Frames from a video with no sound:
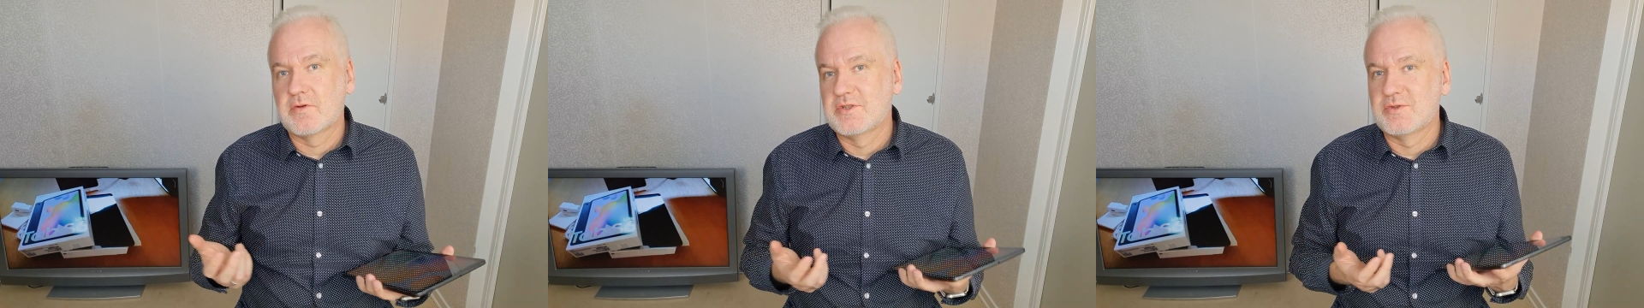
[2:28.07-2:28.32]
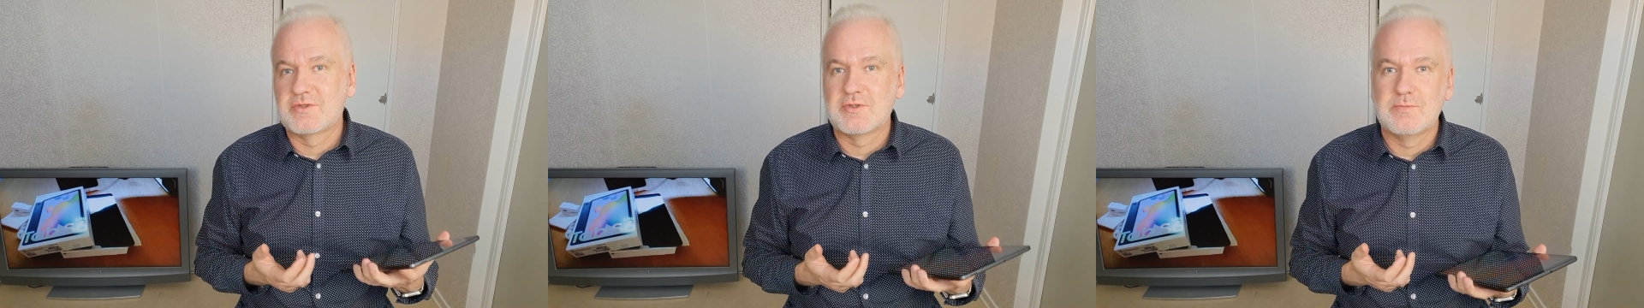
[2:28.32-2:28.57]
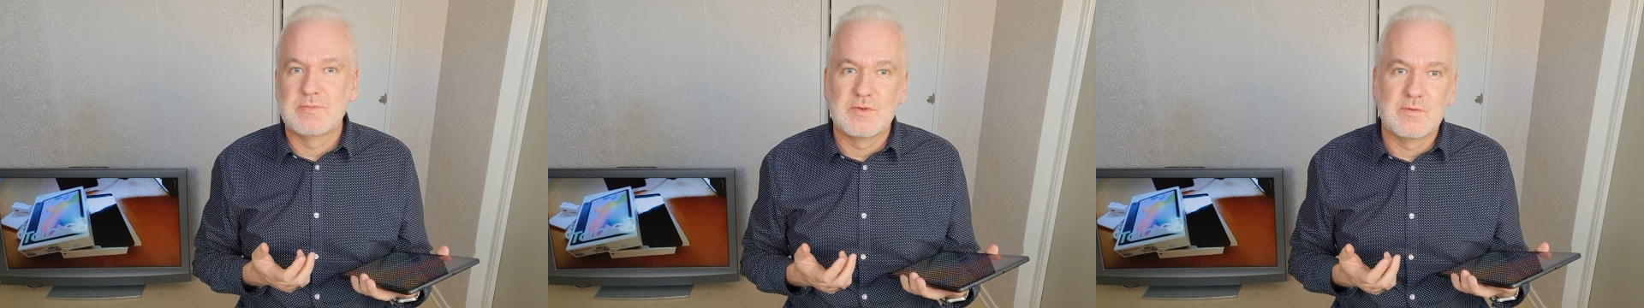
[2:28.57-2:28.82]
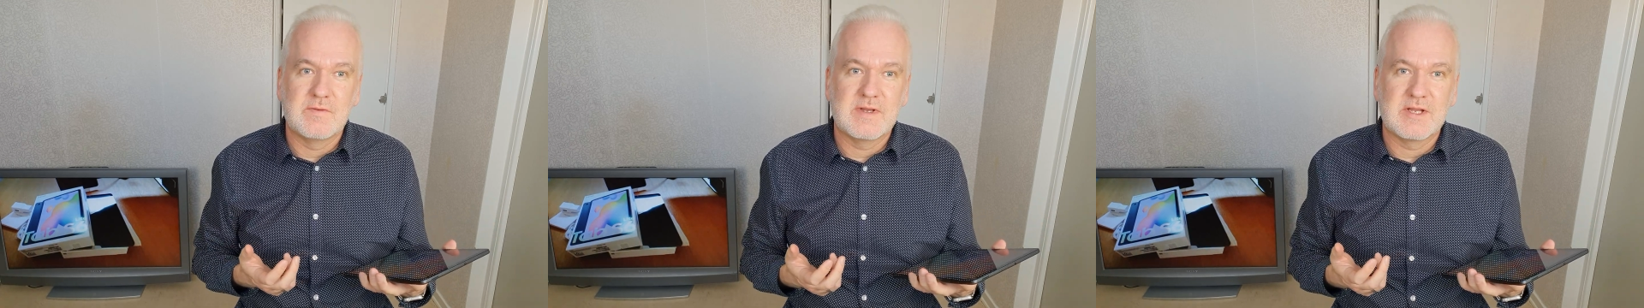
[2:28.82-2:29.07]
YouTube
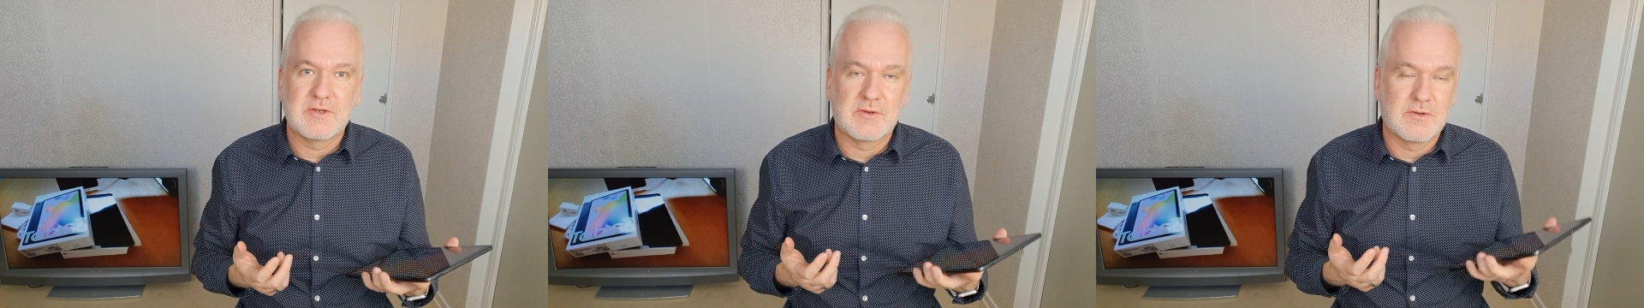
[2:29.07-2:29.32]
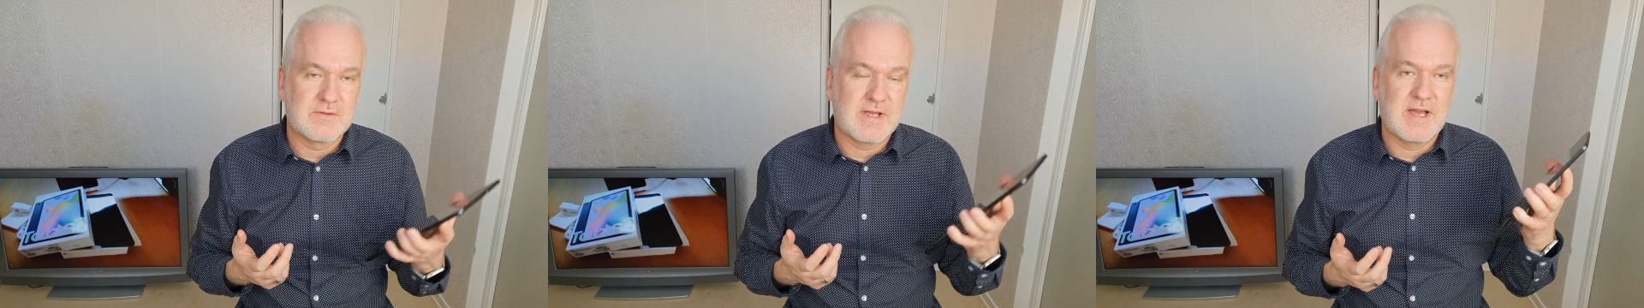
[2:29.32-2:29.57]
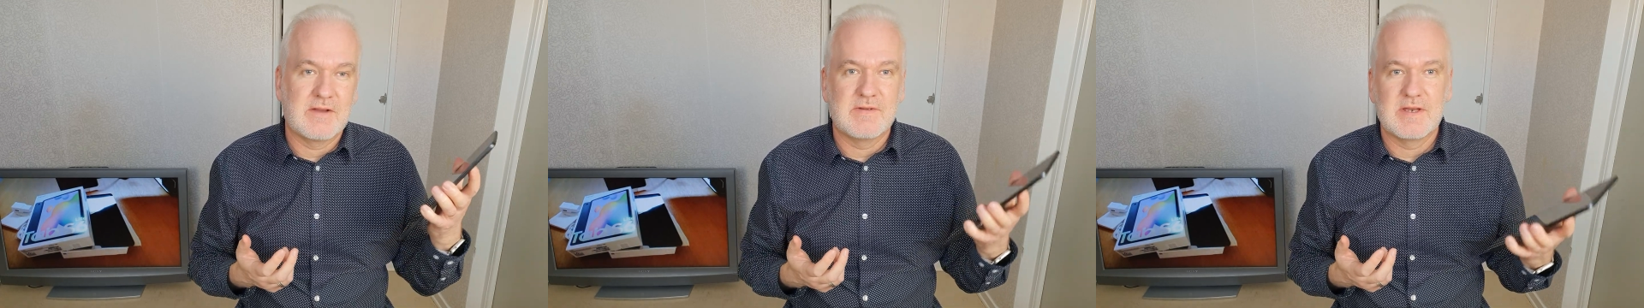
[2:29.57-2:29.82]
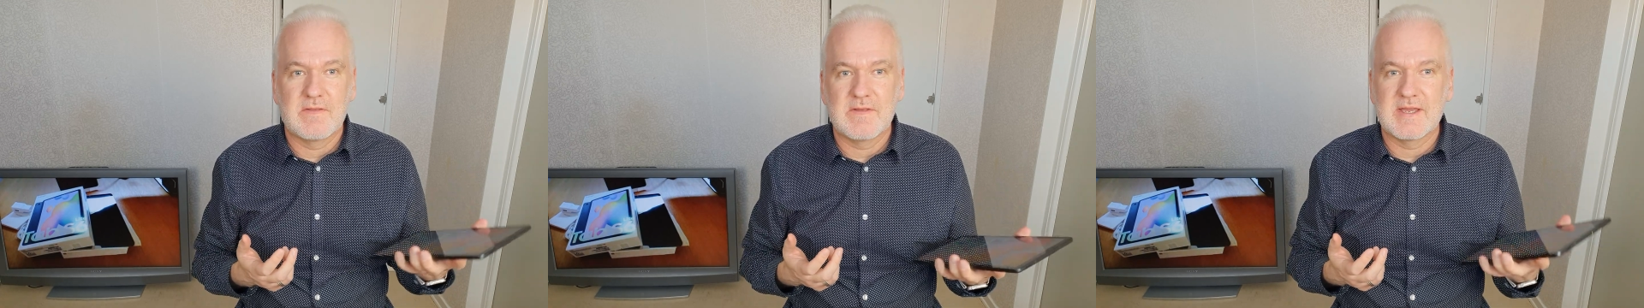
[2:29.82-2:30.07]
movie and you don't have
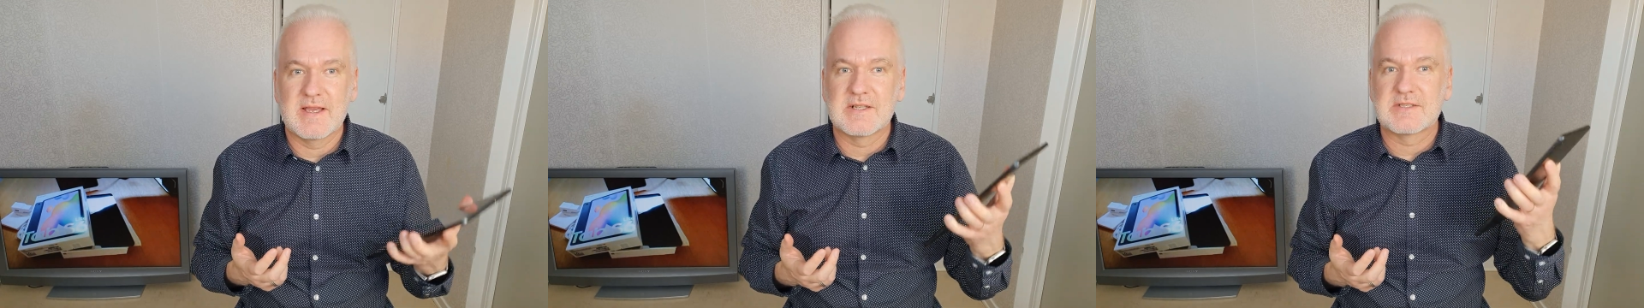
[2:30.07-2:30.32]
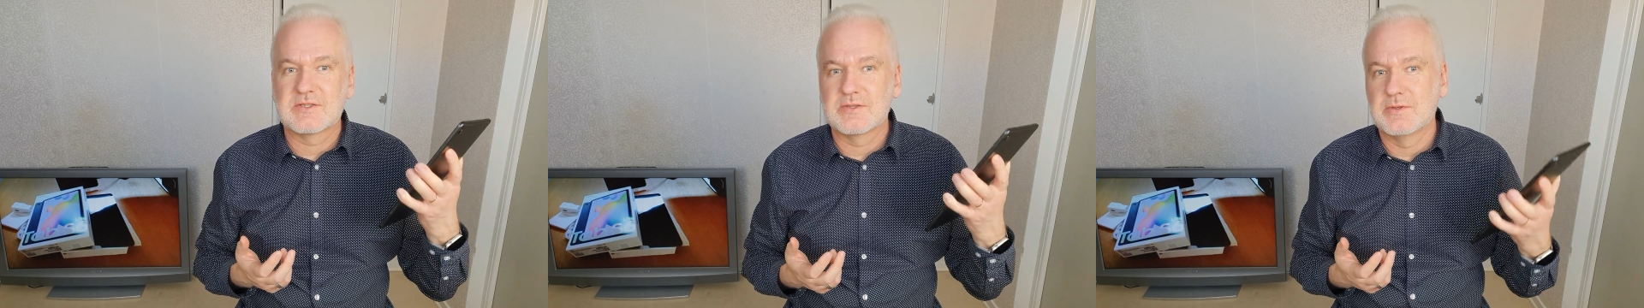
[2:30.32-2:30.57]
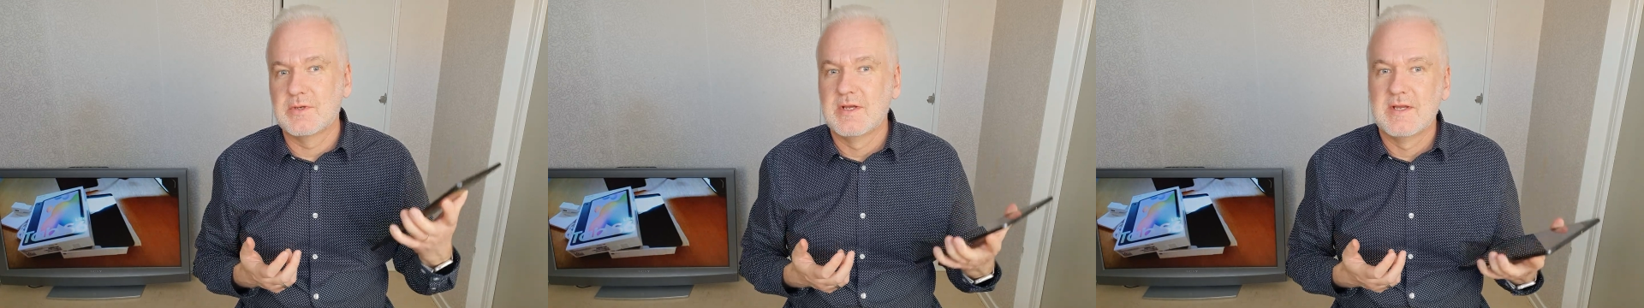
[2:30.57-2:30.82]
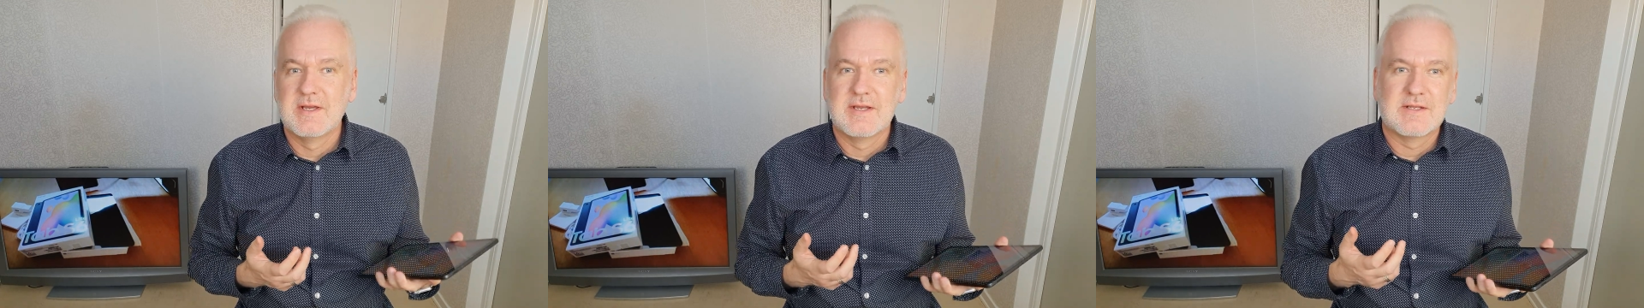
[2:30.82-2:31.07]
anything else to
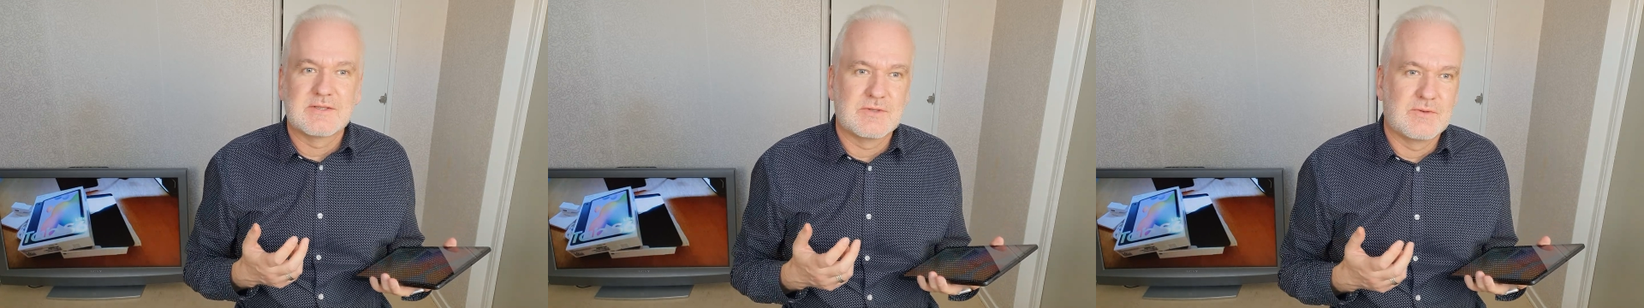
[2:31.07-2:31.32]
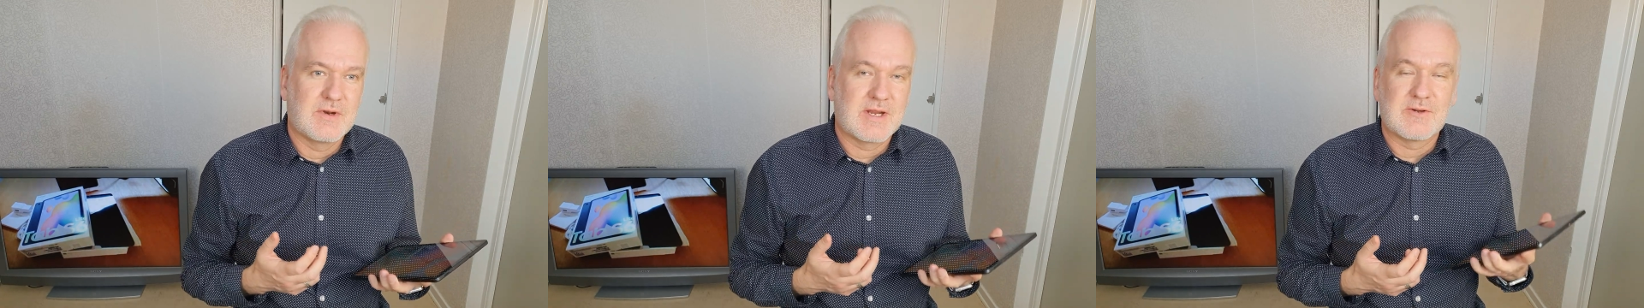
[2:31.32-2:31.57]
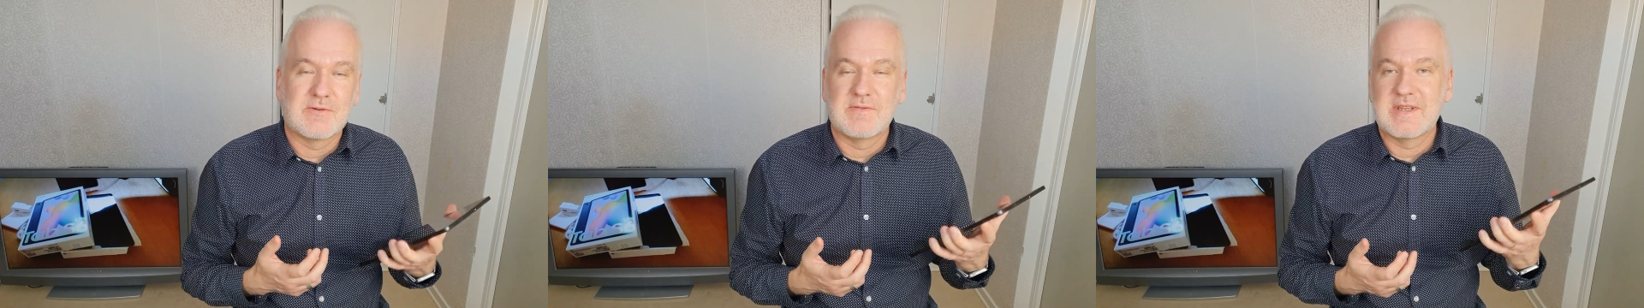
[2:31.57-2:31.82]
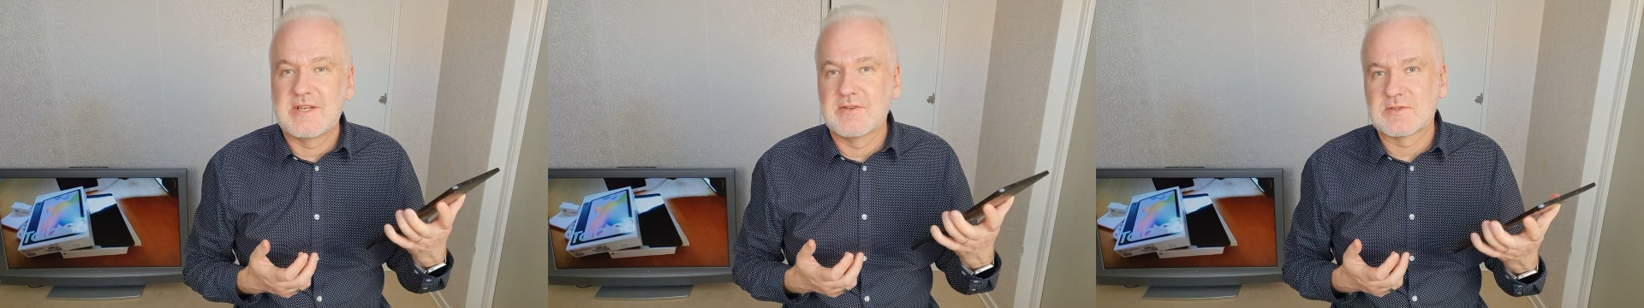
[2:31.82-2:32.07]
record
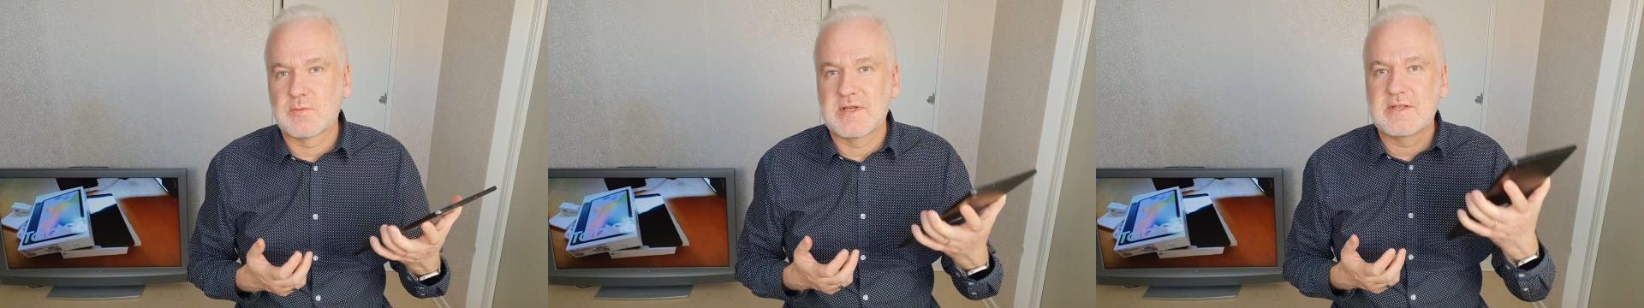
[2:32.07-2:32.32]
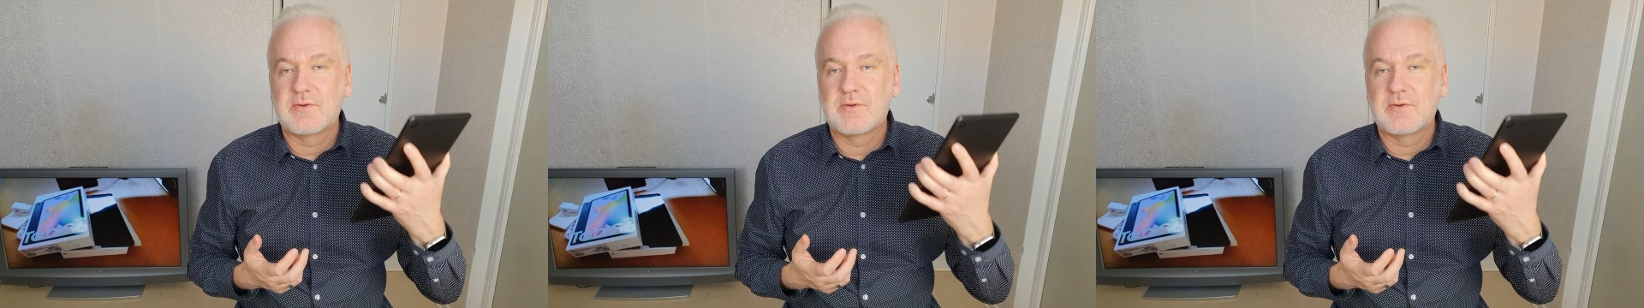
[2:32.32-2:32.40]
videos with.